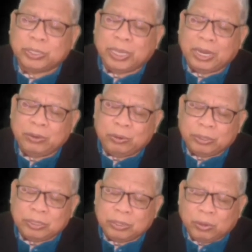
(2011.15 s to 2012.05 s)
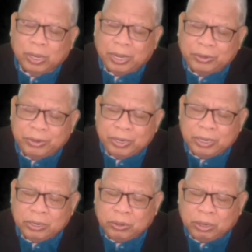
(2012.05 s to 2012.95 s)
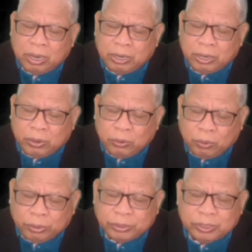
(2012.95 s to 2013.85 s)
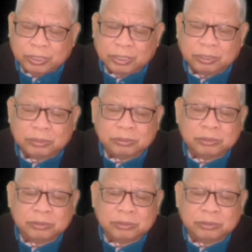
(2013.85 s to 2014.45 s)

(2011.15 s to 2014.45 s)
You cannot, your country did not